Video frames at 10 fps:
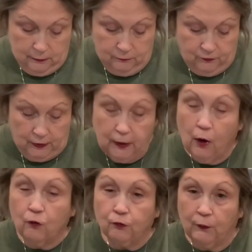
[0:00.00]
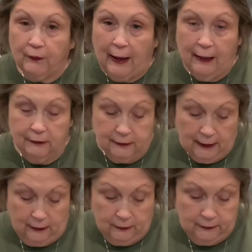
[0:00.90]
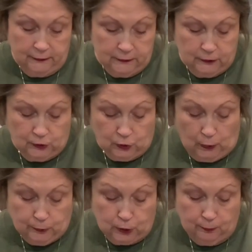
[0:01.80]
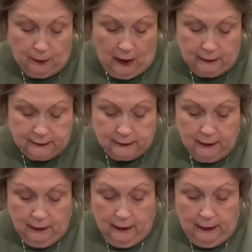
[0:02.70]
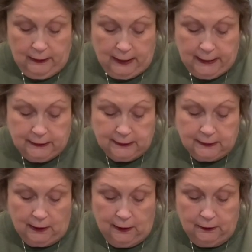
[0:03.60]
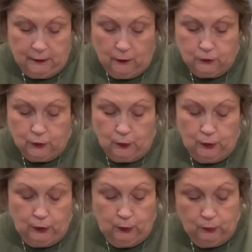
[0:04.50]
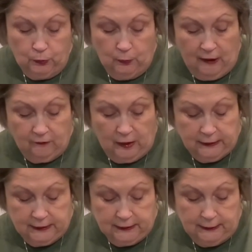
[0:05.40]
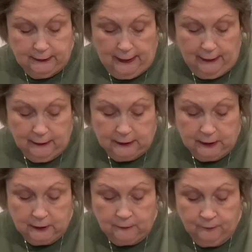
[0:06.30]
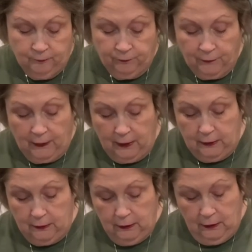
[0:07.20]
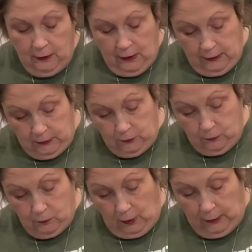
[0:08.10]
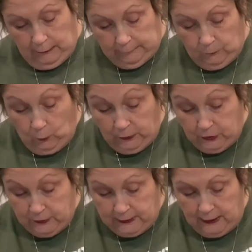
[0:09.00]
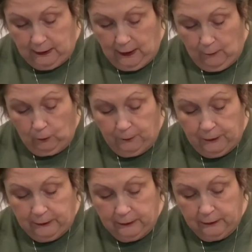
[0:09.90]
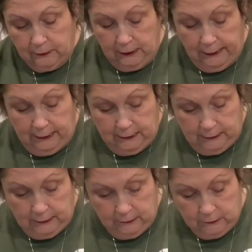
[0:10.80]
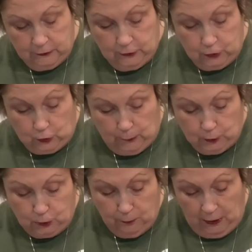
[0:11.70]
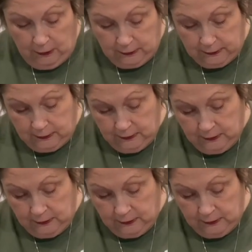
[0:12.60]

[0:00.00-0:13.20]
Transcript: video for that down in the description box in case those who are new, you have not seen that and you want to see it. I will put the link in the description box.